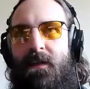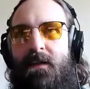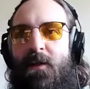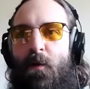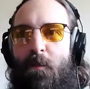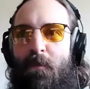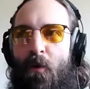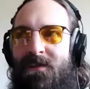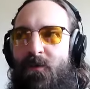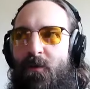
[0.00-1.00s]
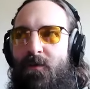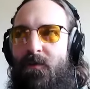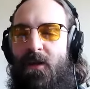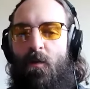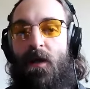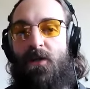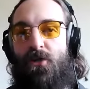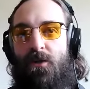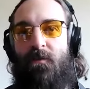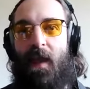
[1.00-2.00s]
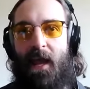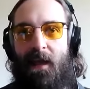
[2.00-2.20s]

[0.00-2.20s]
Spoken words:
there were points through the video where I should have